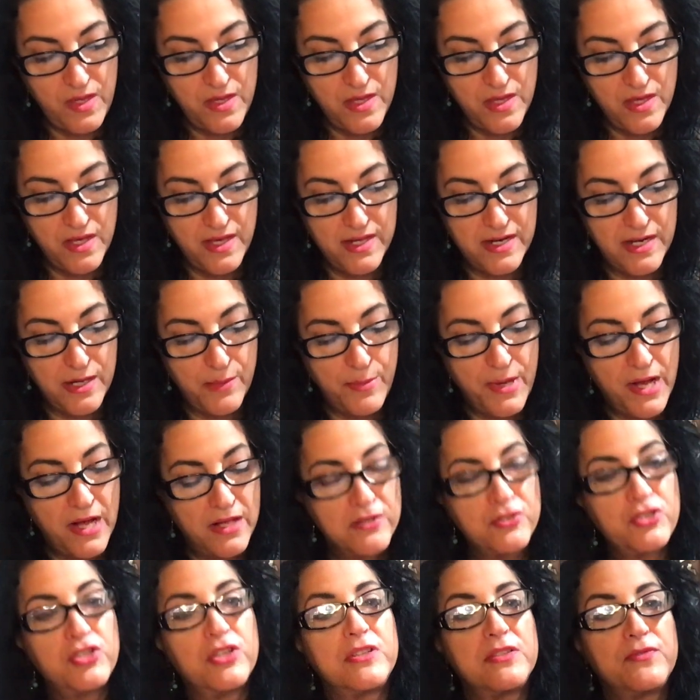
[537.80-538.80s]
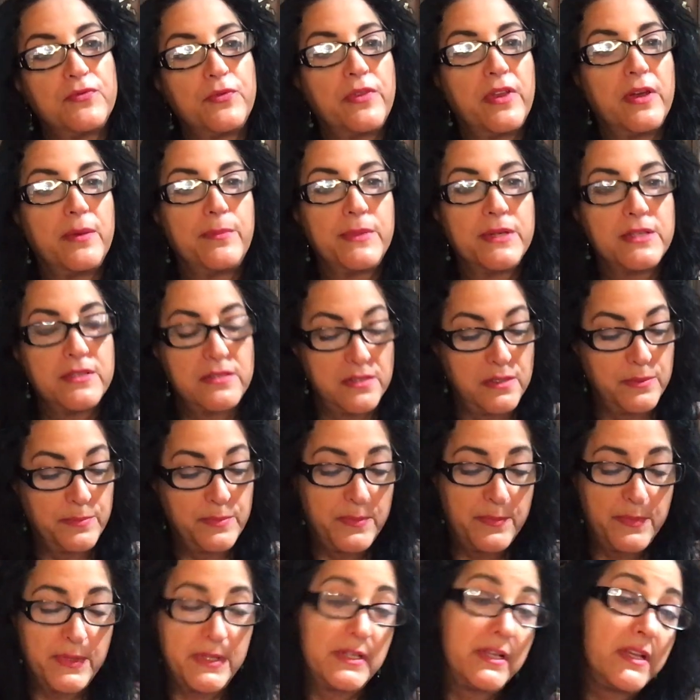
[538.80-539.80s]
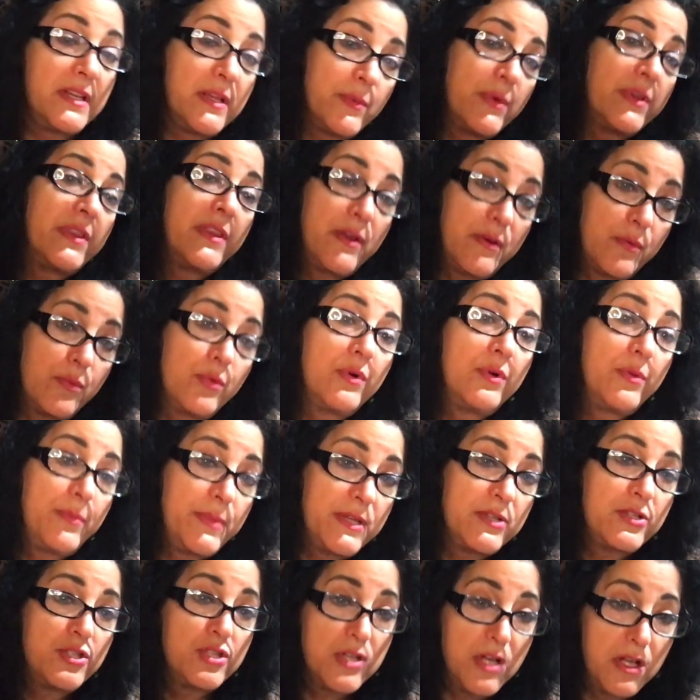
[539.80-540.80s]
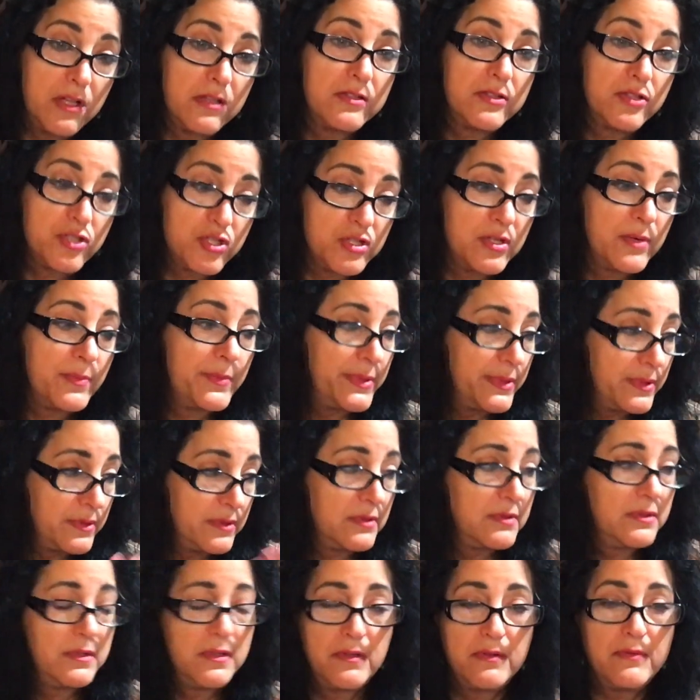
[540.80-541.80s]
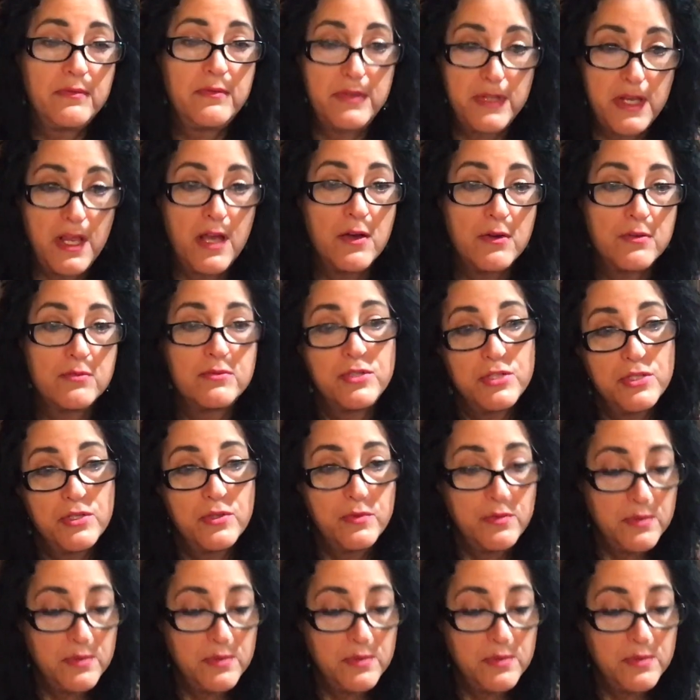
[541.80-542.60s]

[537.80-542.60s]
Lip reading: And I apologize for that mix-up. But anyway, there will be a chocolate chip video too.